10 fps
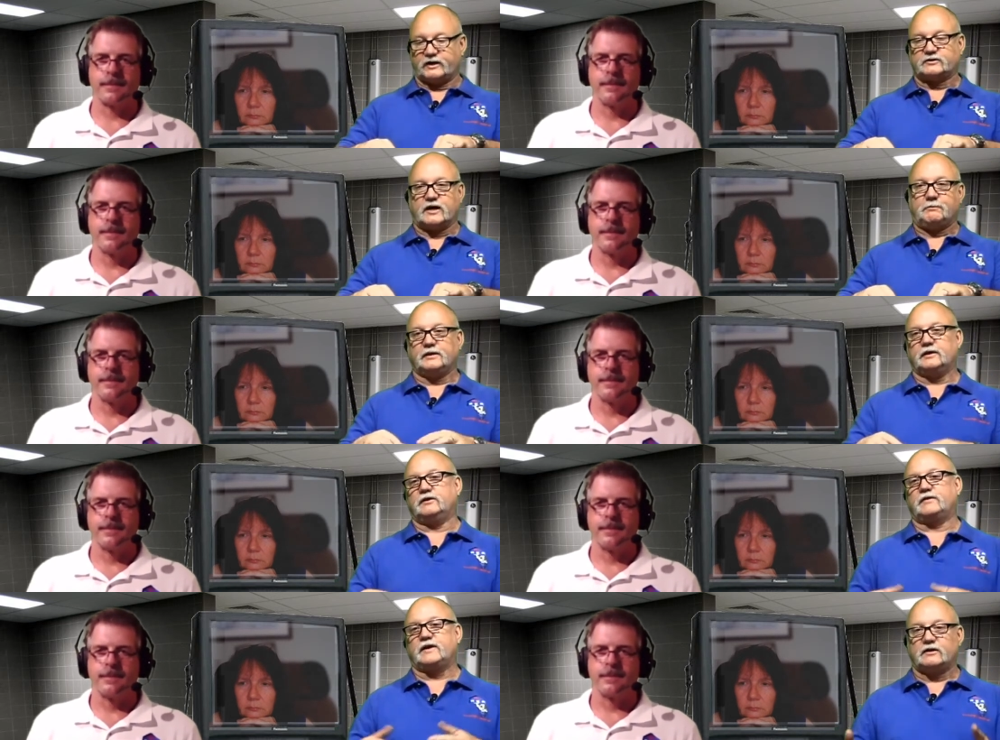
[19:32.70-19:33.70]
Speaker 1: shrinks up. And
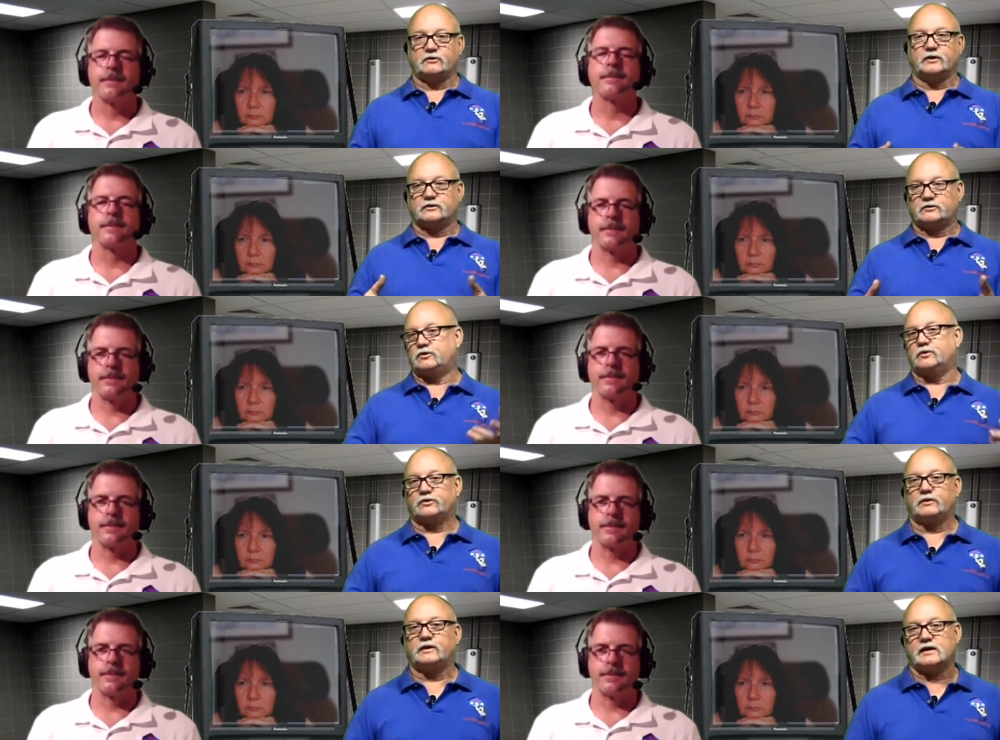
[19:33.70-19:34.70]
then you've got to do it two
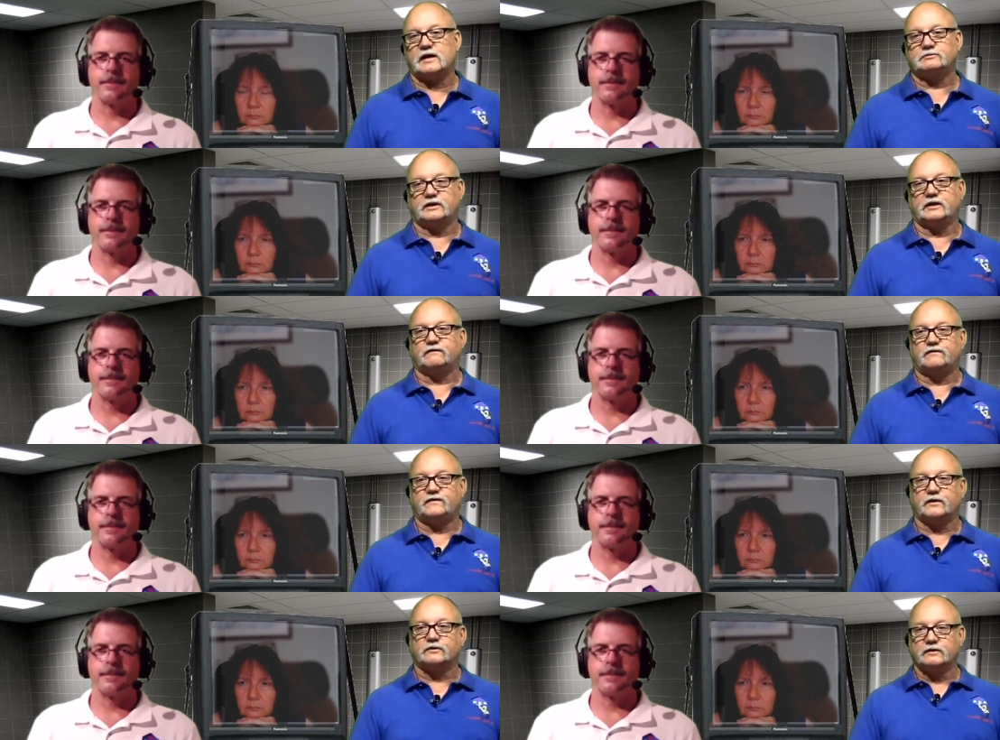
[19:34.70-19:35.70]
or three times to get it
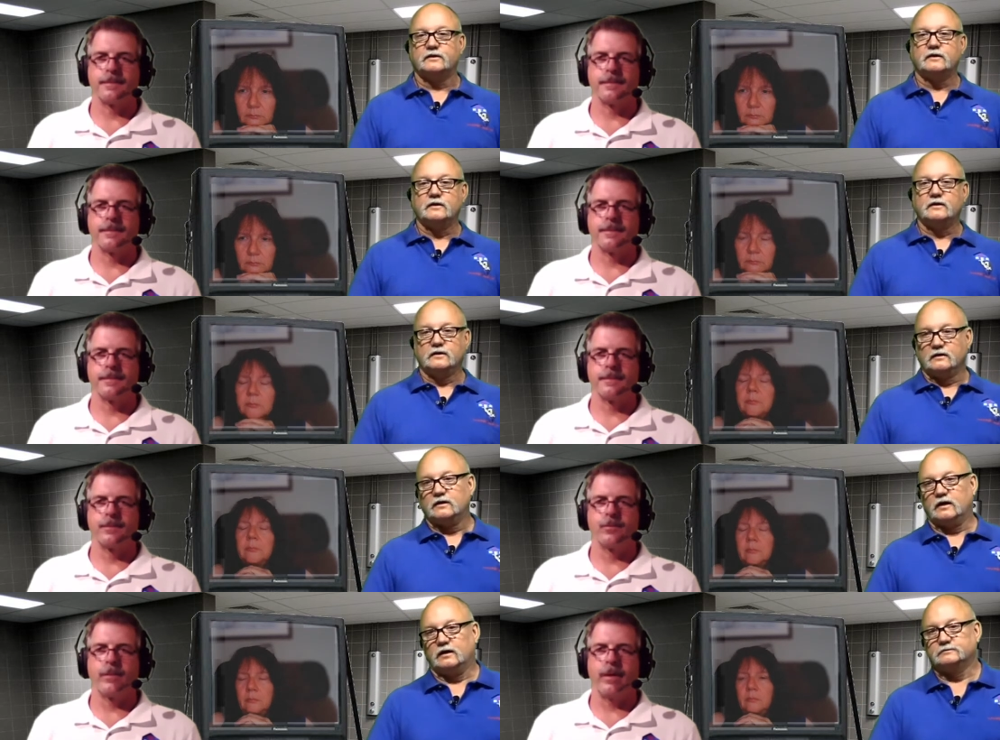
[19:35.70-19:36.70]
filled.
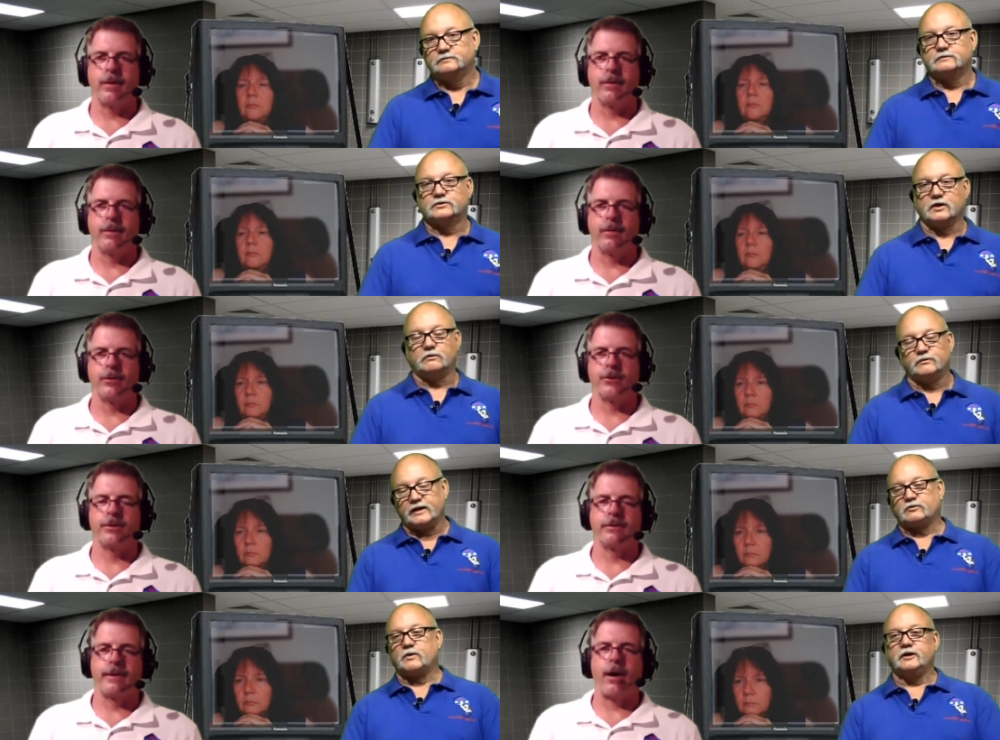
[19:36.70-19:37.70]
Um, so
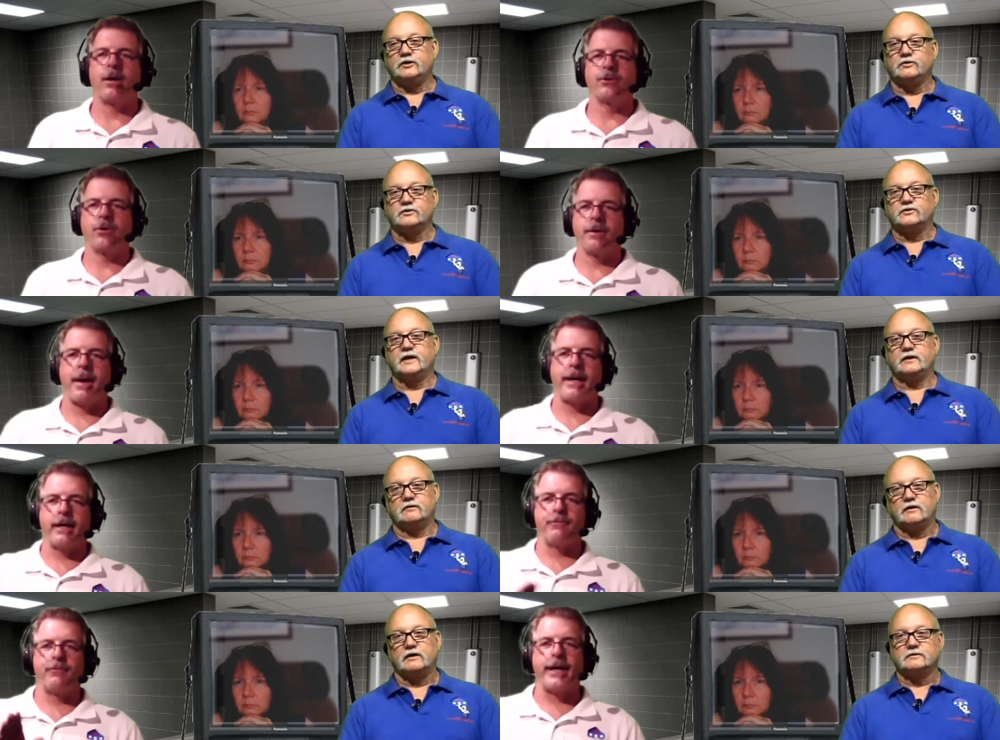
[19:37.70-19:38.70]
that's that why you can make
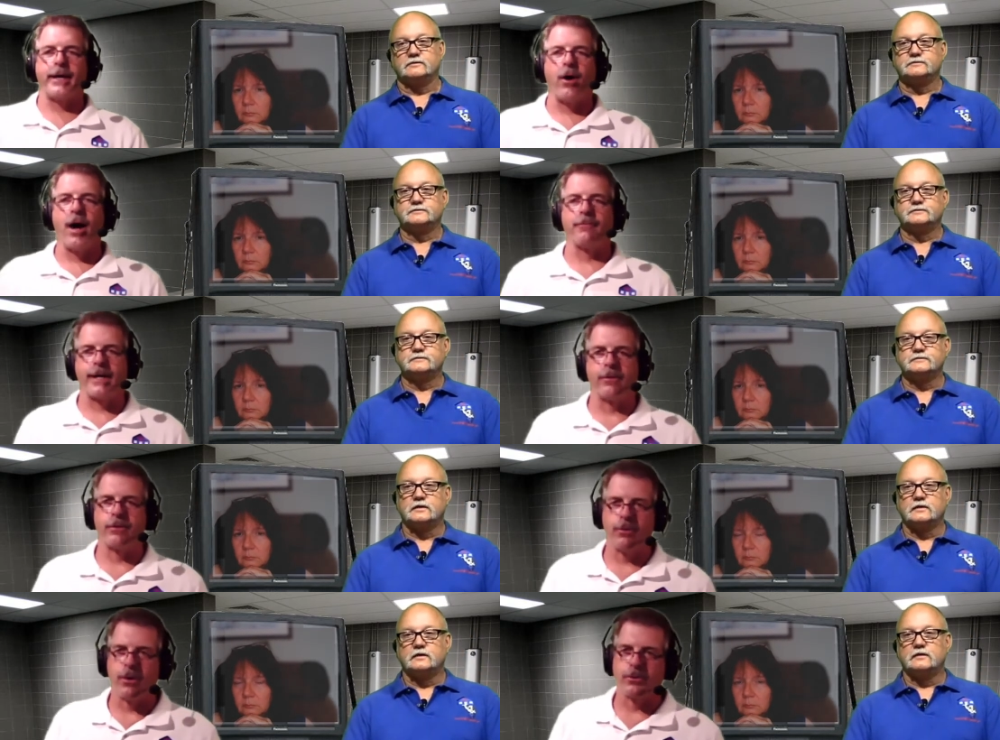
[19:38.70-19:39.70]
it
Speaker 2: flake off down
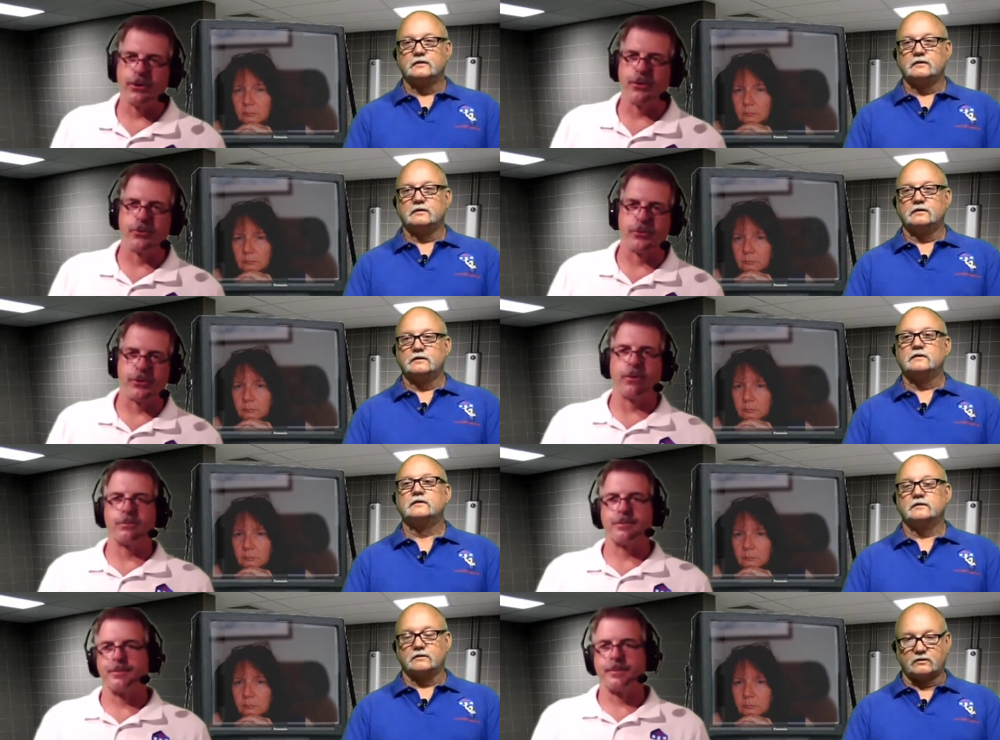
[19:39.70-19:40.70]
the road too. So
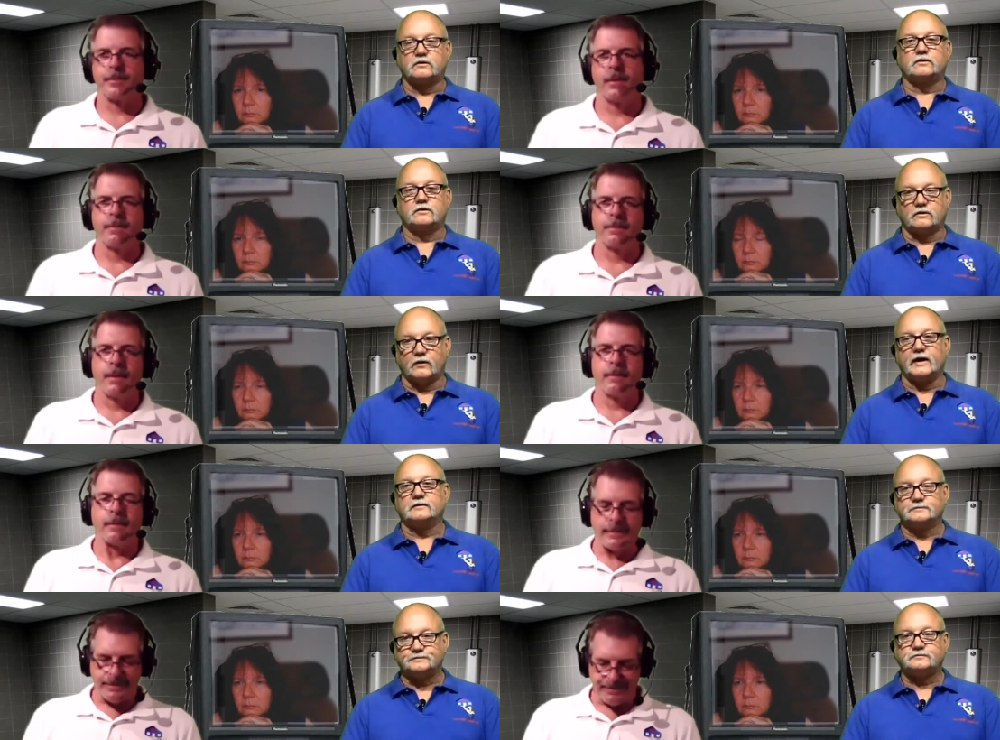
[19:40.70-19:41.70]

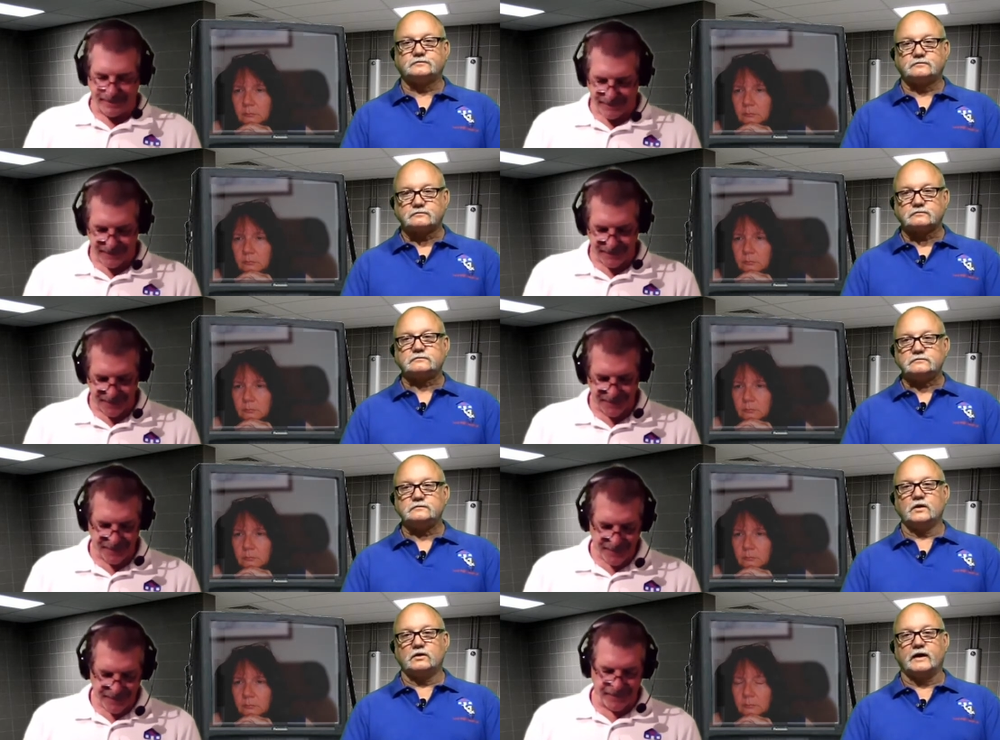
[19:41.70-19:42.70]
correct, mm-hmm,
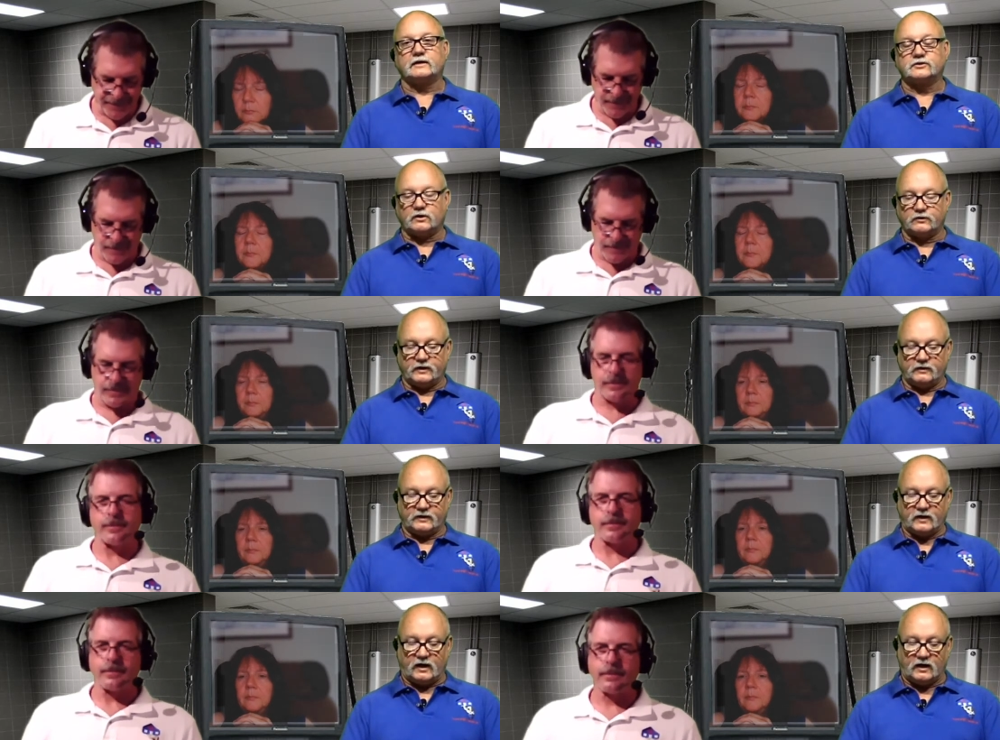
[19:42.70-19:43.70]
mm-hmm. correct. So,
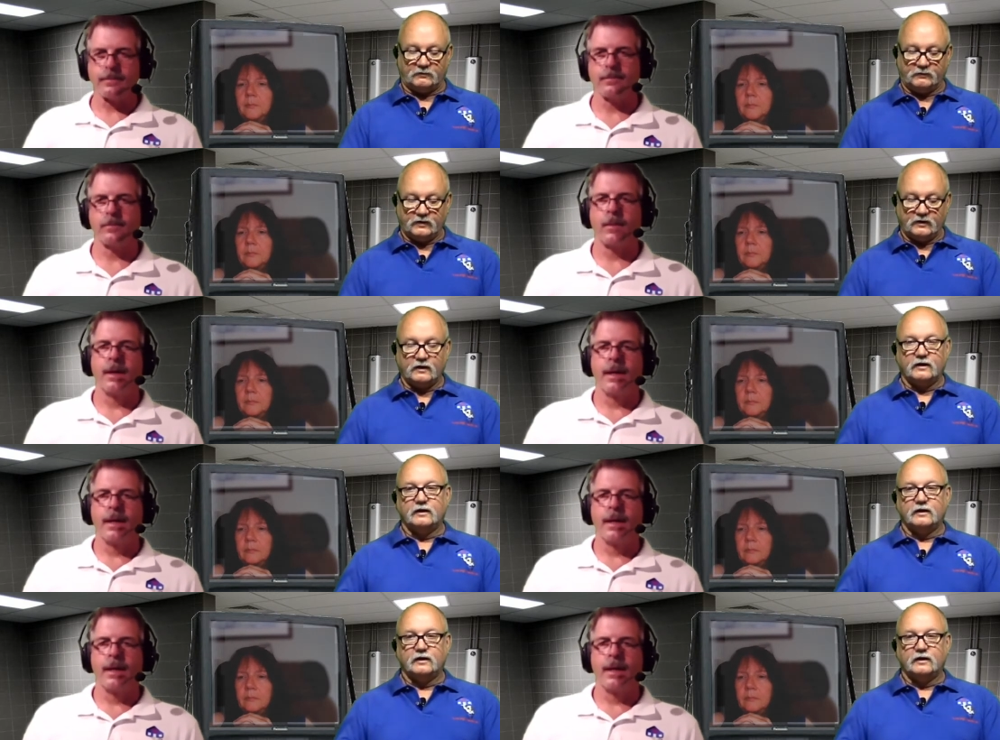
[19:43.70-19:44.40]
Speaker 1: um,